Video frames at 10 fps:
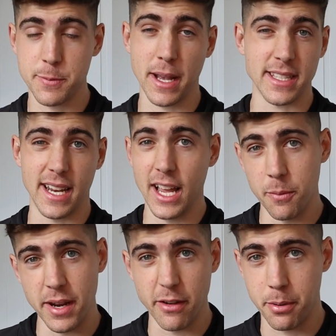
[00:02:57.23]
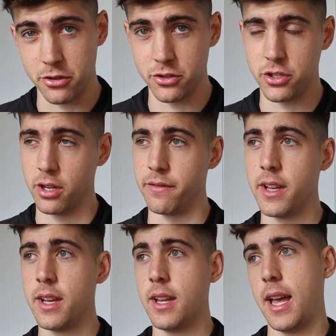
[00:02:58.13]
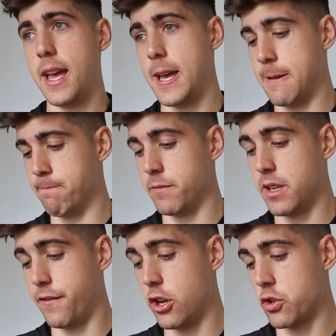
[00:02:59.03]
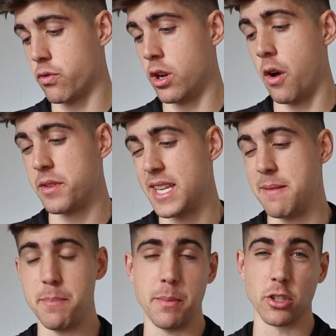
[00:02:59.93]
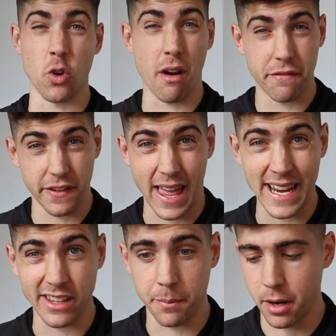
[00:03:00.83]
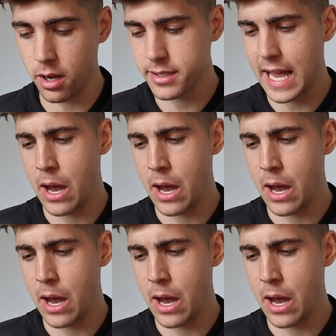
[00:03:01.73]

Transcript: Expect a little bit of a push and shove. Your first run, obviously, people go out flying out the blocks.